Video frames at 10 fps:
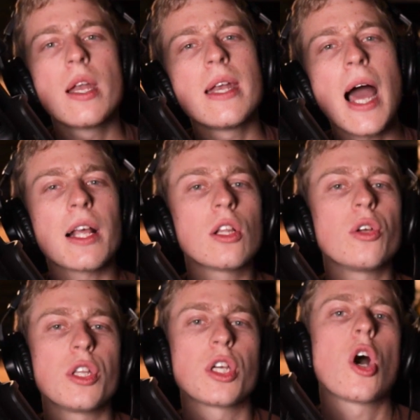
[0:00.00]
not
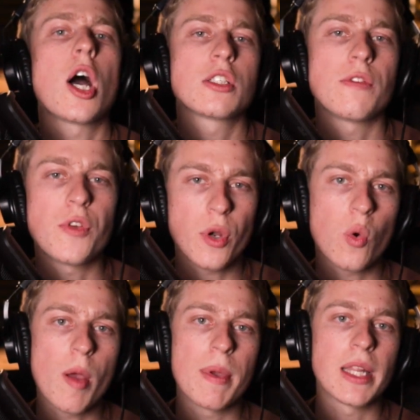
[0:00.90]
including the cost of your
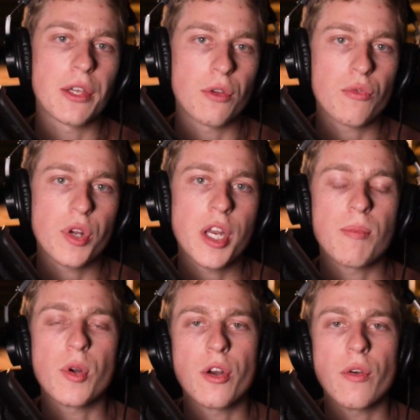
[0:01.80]
equipment like your 3D
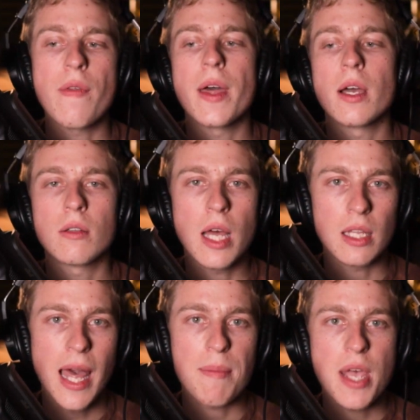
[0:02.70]
printer and a
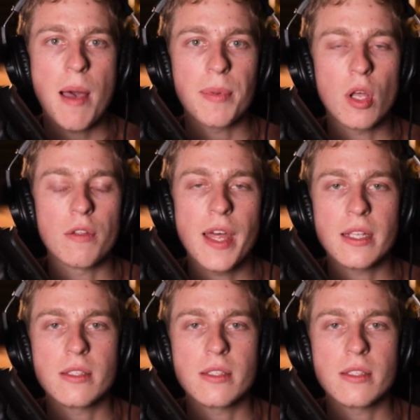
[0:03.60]
laptop and all of that